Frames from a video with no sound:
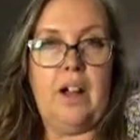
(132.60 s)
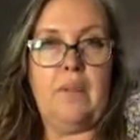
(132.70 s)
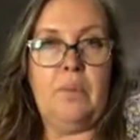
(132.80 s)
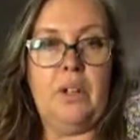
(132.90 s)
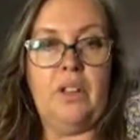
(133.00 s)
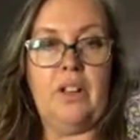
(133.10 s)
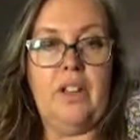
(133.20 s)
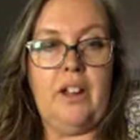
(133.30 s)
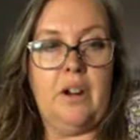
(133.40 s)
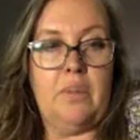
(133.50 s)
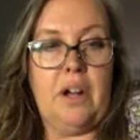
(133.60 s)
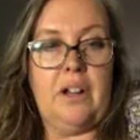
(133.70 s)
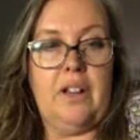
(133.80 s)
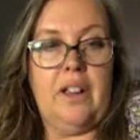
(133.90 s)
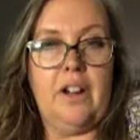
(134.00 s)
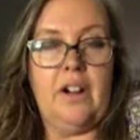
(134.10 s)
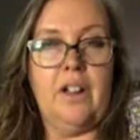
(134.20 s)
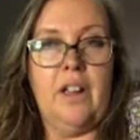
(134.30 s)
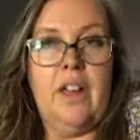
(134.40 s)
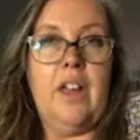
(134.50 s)
building layer upon layer.
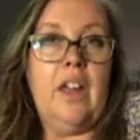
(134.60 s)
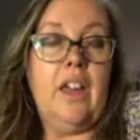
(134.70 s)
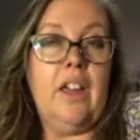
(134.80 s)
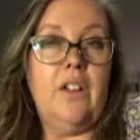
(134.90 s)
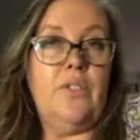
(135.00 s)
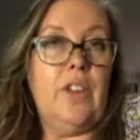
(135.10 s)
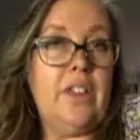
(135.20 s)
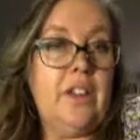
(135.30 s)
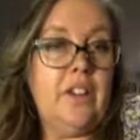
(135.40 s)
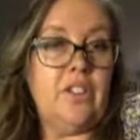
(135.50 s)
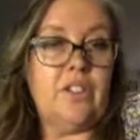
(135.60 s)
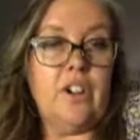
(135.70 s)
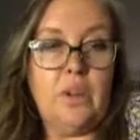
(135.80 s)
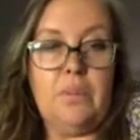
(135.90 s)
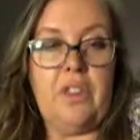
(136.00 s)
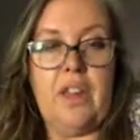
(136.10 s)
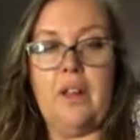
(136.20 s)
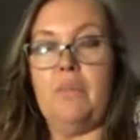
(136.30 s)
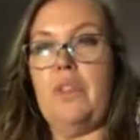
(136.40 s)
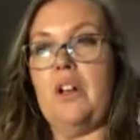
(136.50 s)
If nothing disturbs
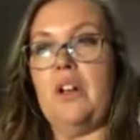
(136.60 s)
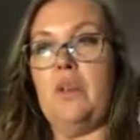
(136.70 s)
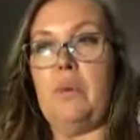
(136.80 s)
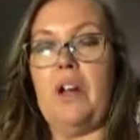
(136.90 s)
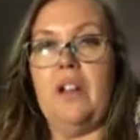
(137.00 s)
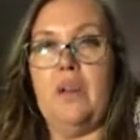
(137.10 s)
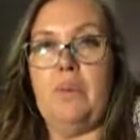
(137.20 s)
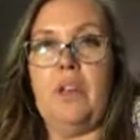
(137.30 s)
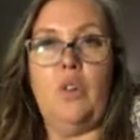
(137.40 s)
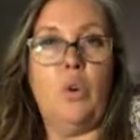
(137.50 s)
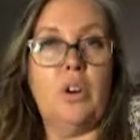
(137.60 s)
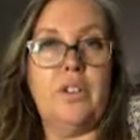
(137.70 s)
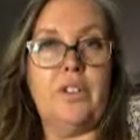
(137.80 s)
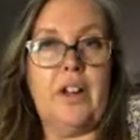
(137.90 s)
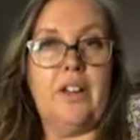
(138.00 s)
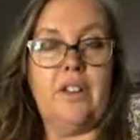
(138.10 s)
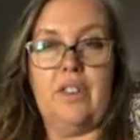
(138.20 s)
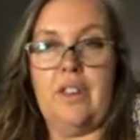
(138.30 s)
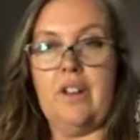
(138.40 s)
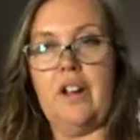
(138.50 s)
them, they're going to pile up it
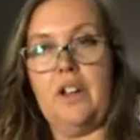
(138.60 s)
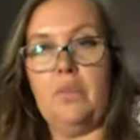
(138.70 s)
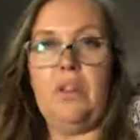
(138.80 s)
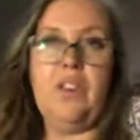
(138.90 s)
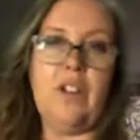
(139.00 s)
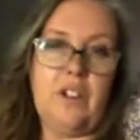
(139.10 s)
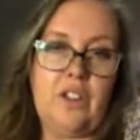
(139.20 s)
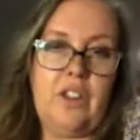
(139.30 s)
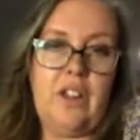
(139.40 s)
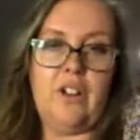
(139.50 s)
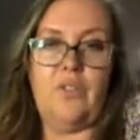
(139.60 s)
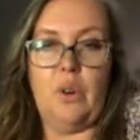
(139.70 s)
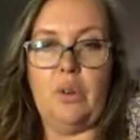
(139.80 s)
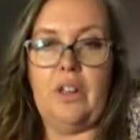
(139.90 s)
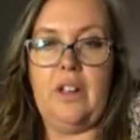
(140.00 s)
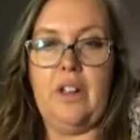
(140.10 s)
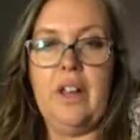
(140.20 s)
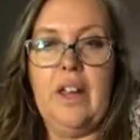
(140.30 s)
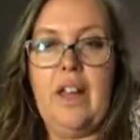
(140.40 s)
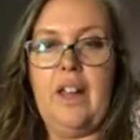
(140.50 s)
horizontally. They're not going to be tilted or folded,
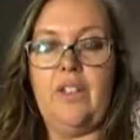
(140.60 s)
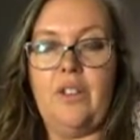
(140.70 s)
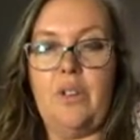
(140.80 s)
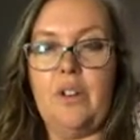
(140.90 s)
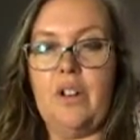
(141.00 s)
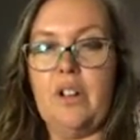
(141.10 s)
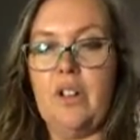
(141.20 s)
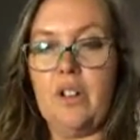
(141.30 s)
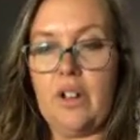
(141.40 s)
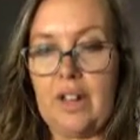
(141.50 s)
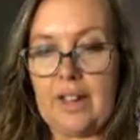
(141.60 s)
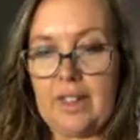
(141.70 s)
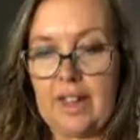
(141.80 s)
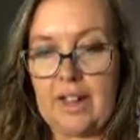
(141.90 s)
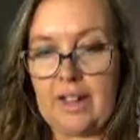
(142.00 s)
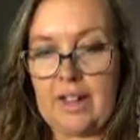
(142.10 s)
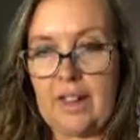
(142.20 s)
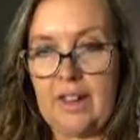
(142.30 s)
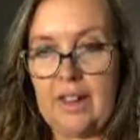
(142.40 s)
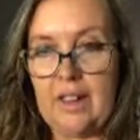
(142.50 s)
and so they're going to look like that
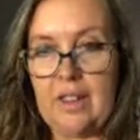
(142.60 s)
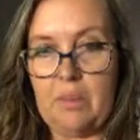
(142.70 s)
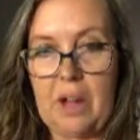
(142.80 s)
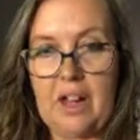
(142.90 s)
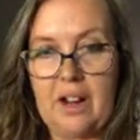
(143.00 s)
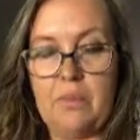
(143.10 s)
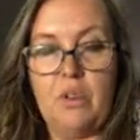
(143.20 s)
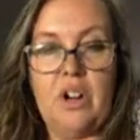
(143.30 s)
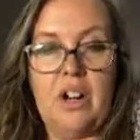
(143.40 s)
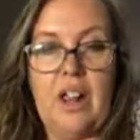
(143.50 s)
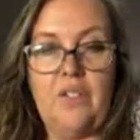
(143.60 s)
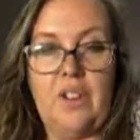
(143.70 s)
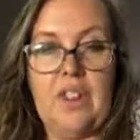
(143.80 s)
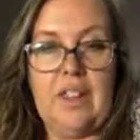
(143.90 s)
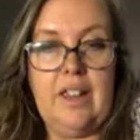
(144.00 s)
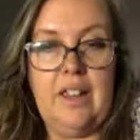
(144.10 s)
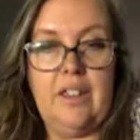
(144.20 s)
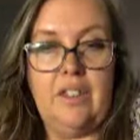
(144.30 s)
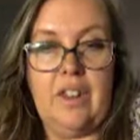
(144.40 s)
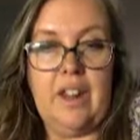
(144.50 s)
cake in the bottom where everything
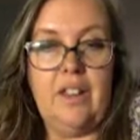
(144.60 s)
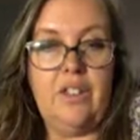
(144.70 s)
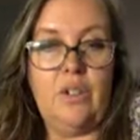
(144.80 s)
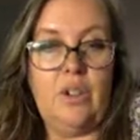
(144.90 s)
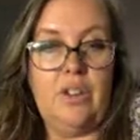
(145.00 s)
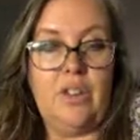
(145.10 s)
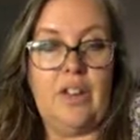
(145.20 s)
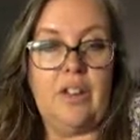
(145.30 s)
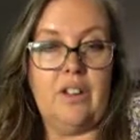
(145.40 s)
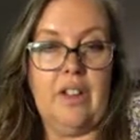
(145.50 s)
is a nice horizontal